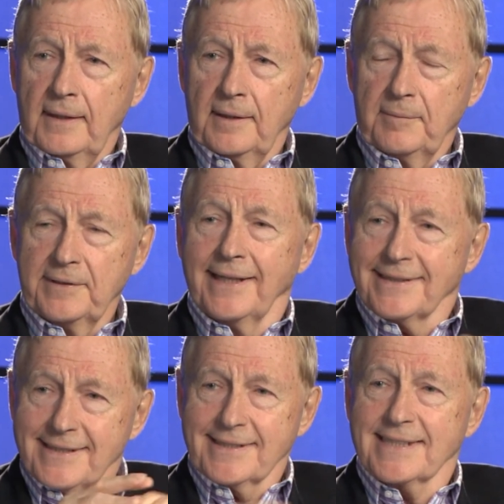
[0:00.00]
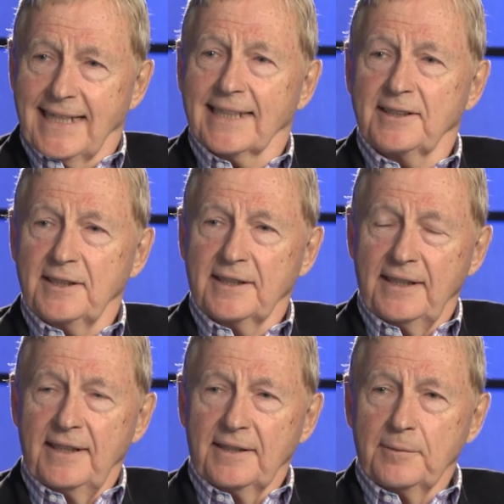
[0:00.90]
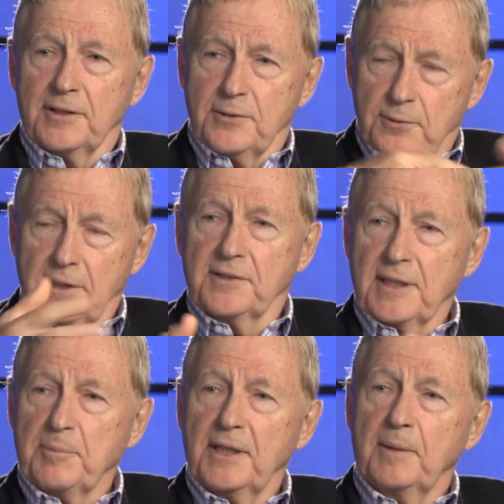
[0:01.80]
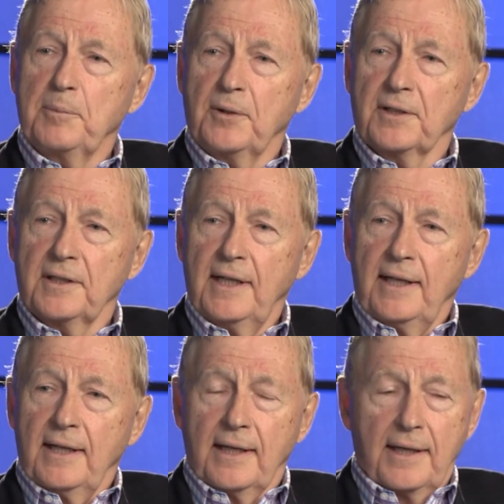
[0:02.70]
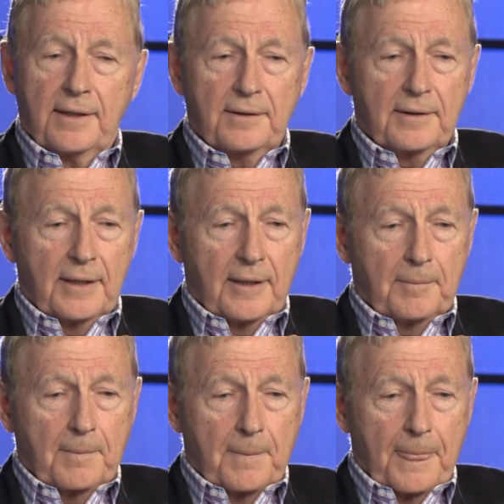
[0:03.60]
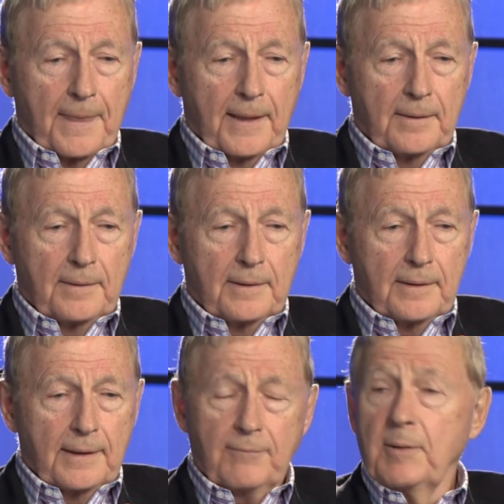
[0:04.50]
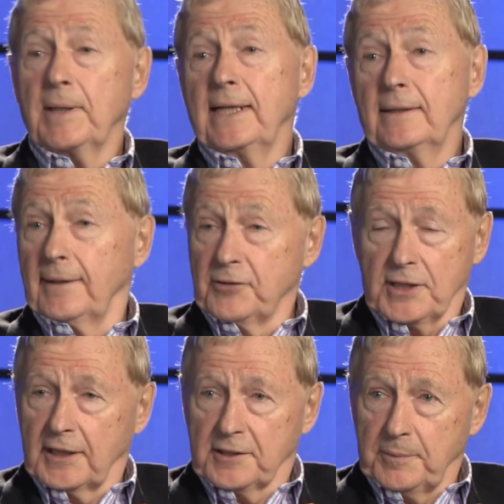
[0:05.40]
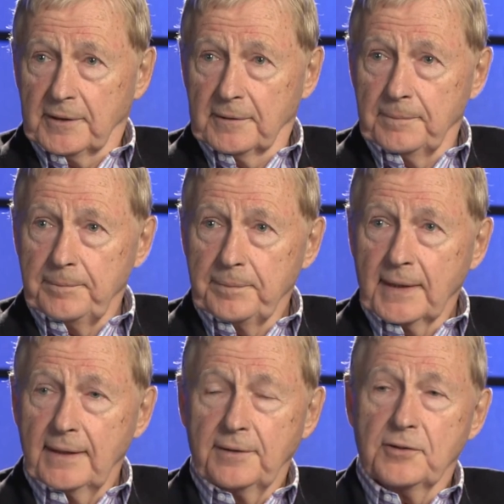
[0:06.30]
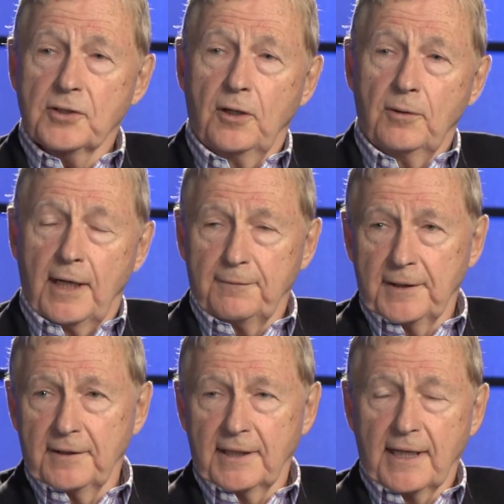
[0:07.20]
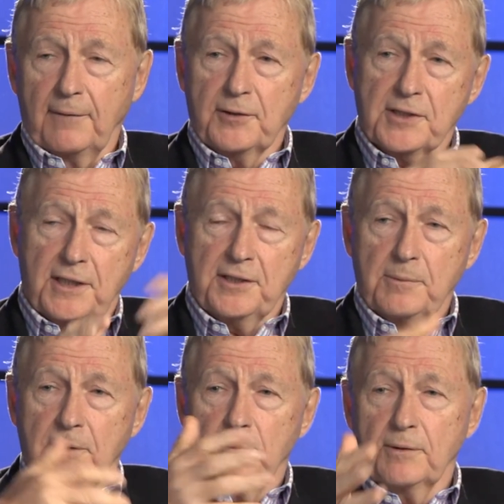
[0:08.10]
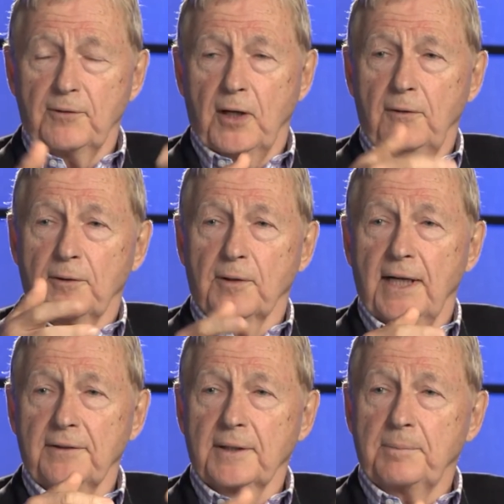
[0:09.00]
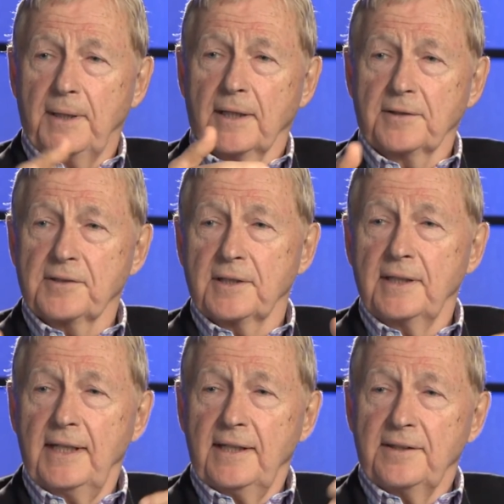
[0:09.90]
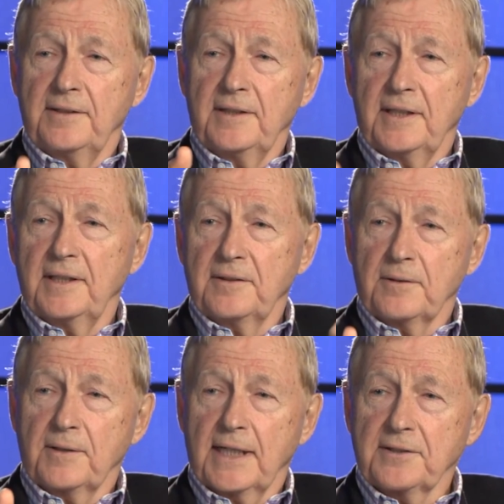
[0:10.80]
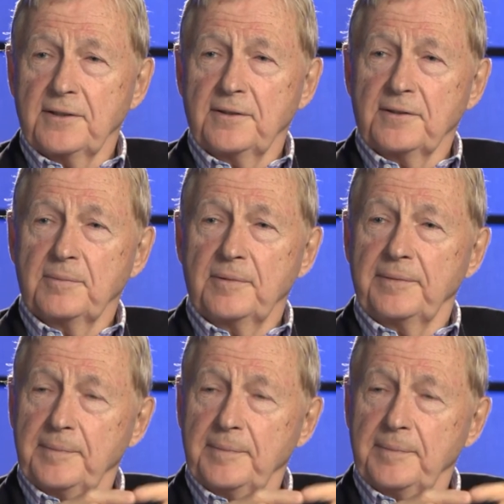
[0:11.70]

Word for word: Well, not just acting. They were doing something important. And everybody loved Shakespeare. So often the conversation would revolve around the parts and the interactions